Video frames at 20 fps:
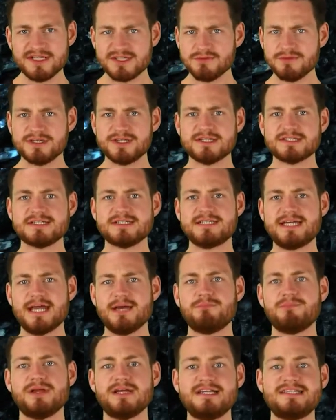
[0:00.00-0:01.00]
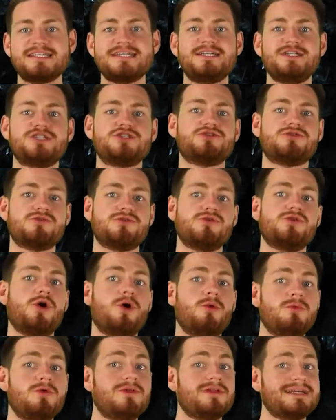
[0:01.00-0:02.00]
this one doesn't take place in
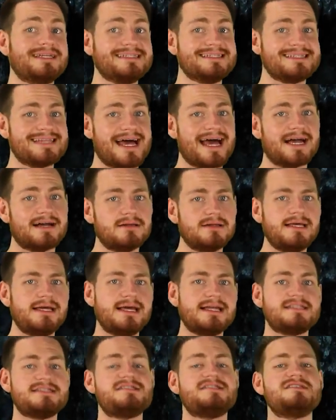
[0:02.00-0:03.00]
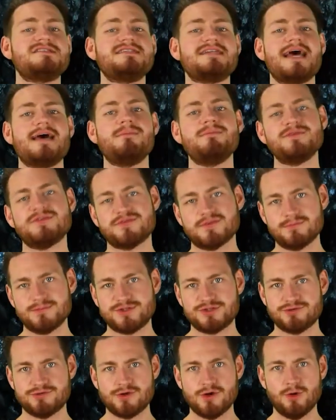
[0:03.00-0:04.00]
Chernobyl exactly, it stems from
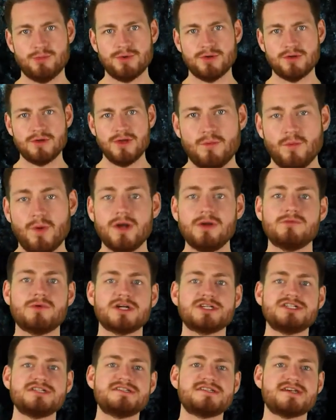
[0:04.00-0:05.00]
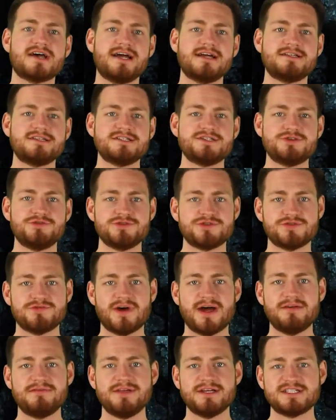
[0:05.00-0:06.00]
Chernobyl. One Russian scientist who
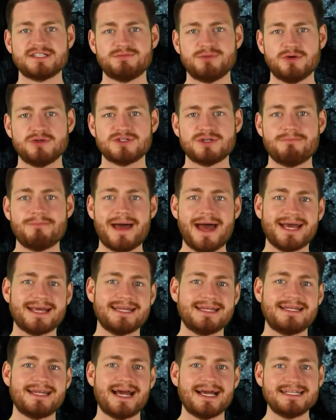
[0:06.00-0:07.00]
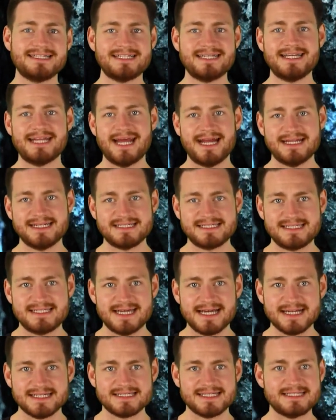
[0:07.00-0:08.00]
survived the explosion back in
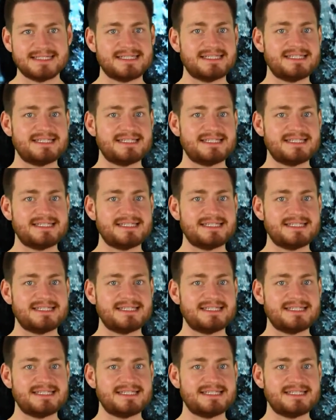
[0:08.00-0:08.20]
1986 and